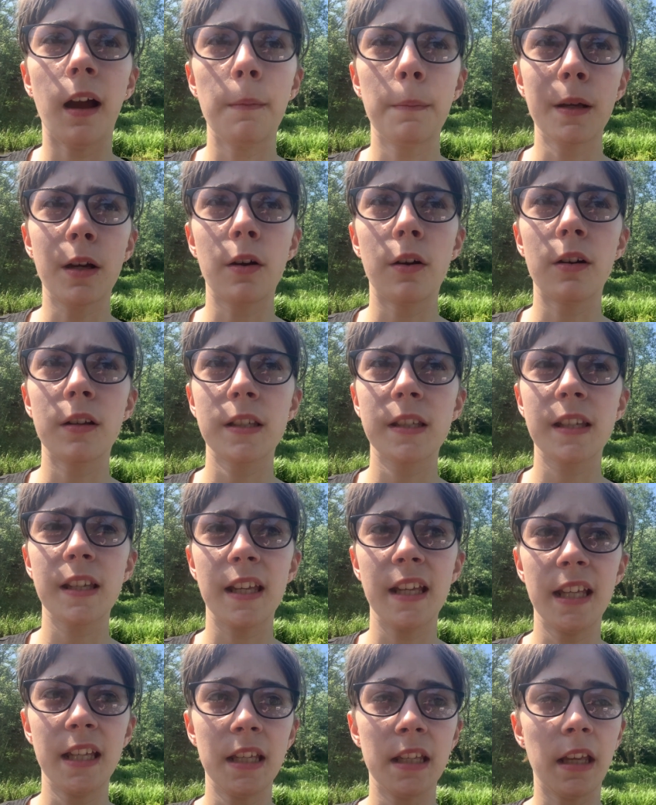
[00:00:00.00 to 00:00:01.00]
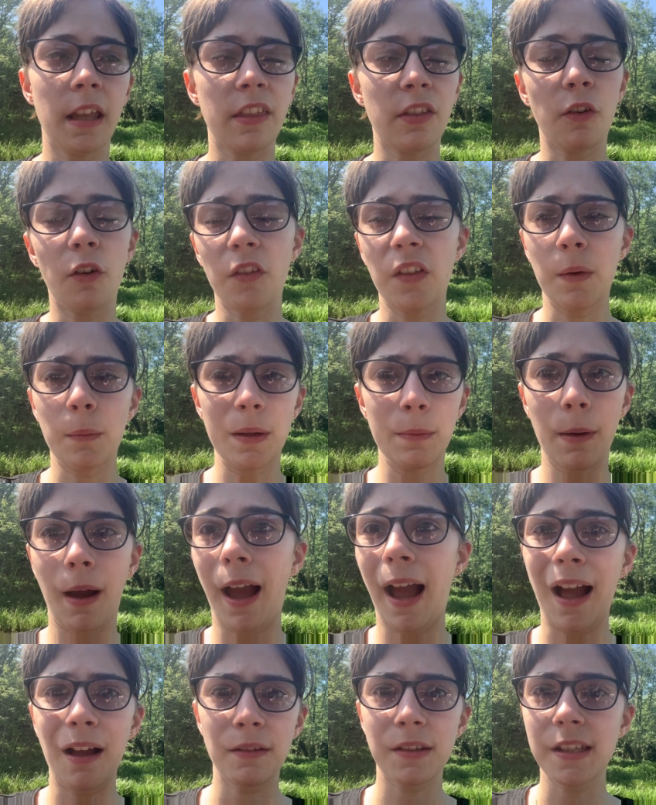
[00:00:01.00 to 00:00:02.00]
Because he thought that we were
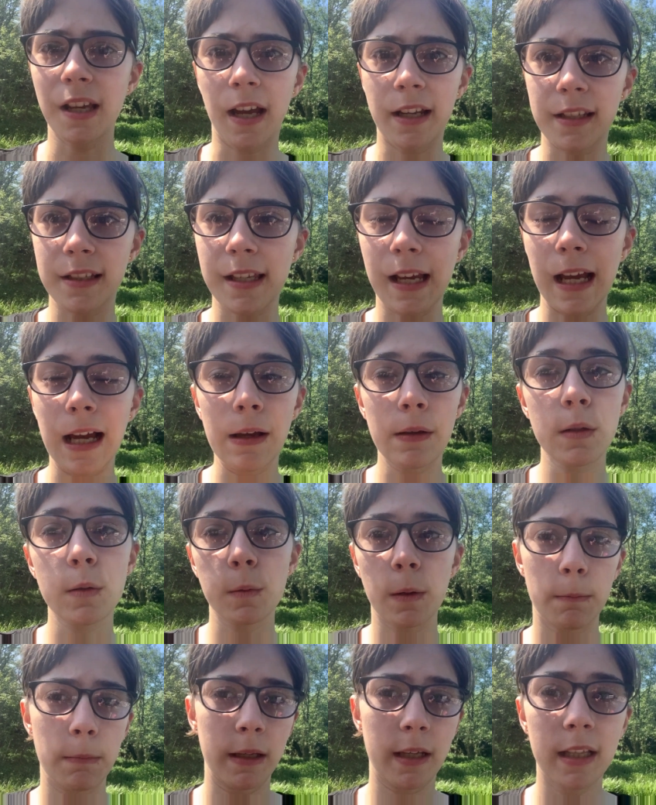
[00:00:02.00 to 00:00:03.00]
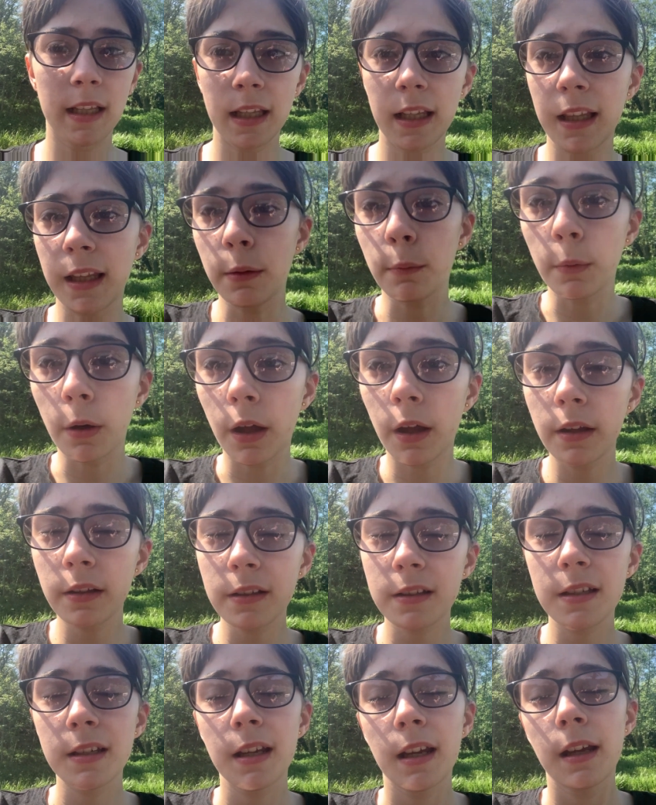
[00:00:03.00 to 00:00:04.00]
outside his house when we clearly
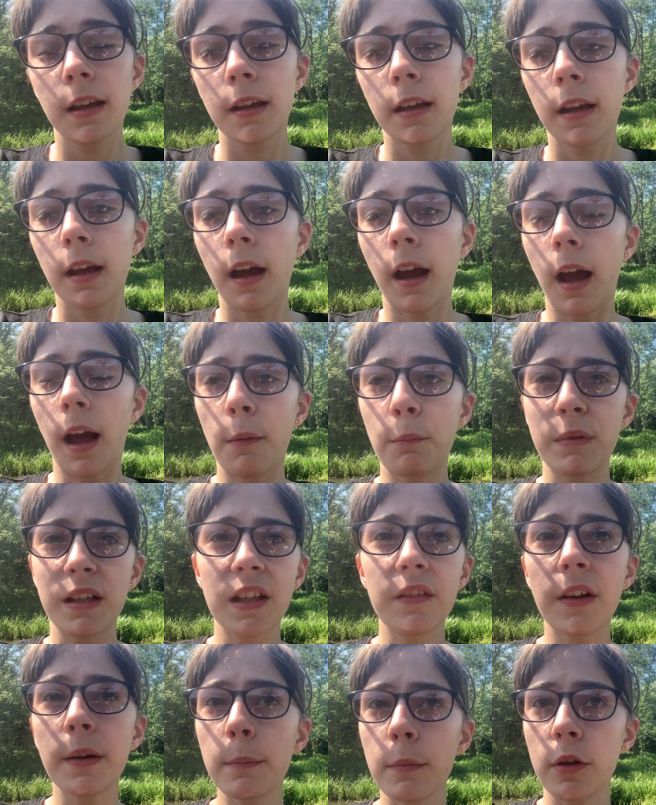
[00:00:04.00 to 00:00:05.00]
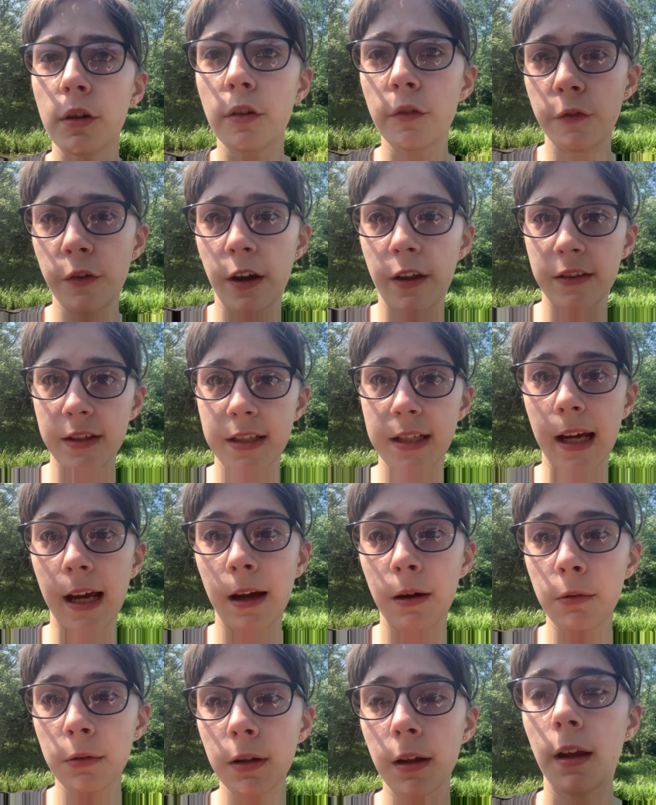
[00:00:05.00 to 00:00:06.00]
weren't. We even moved further
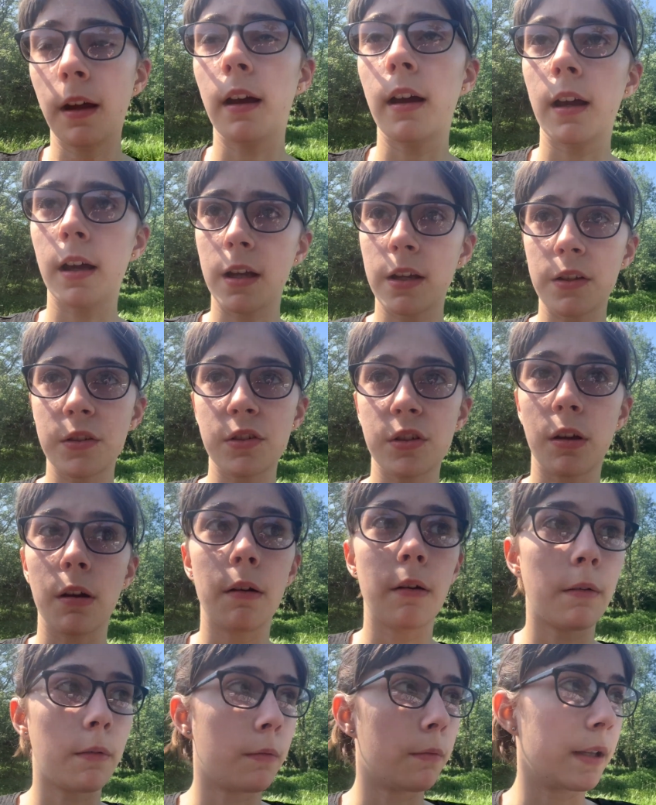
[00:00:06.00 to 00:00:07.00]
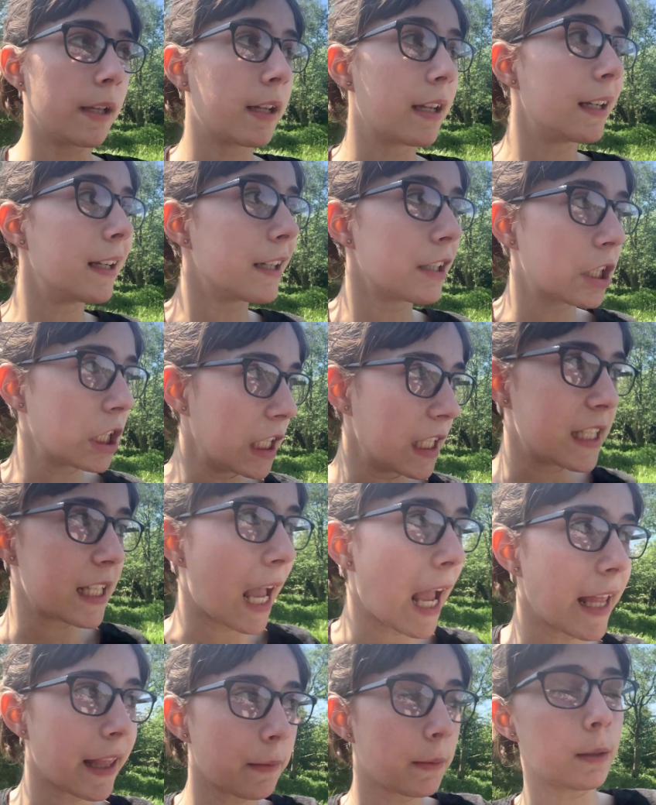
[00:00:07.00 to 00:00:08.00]
down, so we could literally
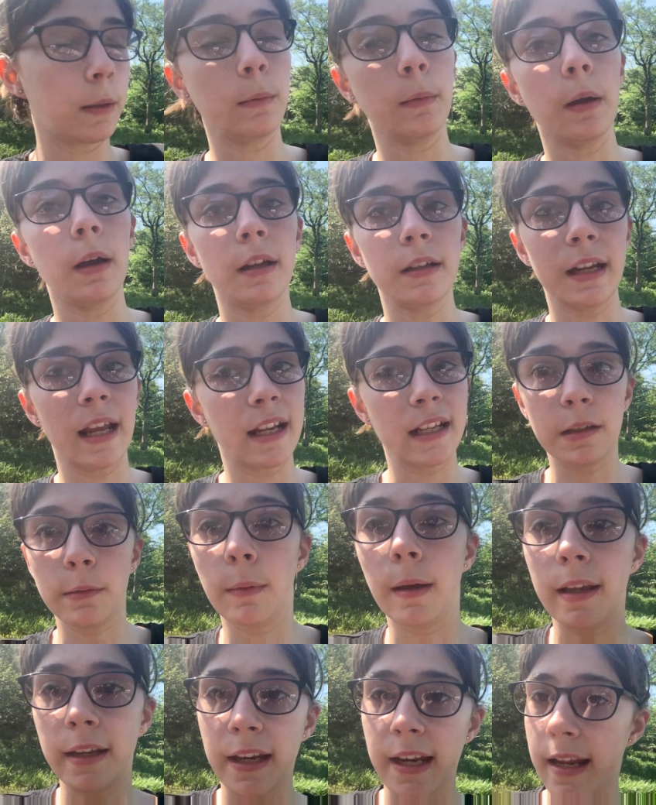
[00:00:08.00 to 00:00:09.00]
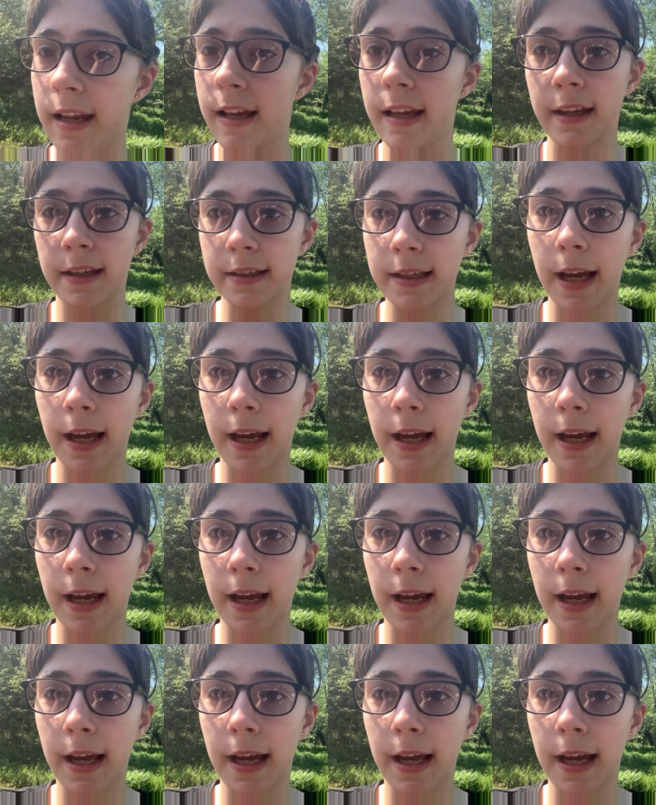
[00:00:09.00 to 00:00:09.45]
say that we weren't anywhere near his